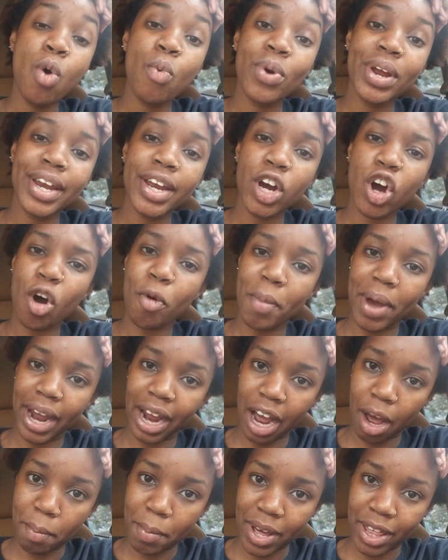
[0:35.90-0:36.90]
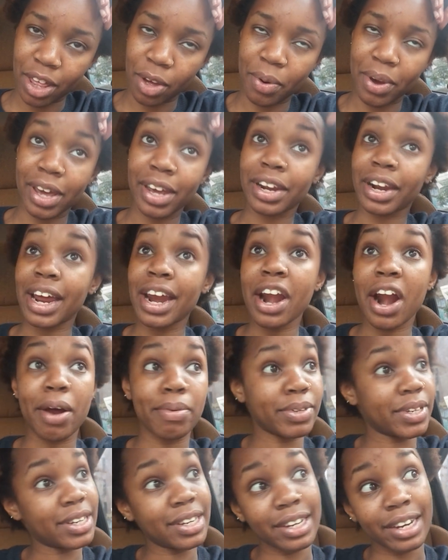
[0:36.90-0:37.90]
We didn't go by car, by the way. Right now
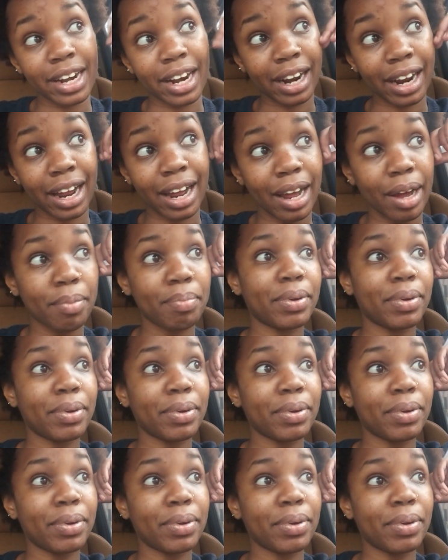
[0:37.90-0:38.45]
I'm sitting in a car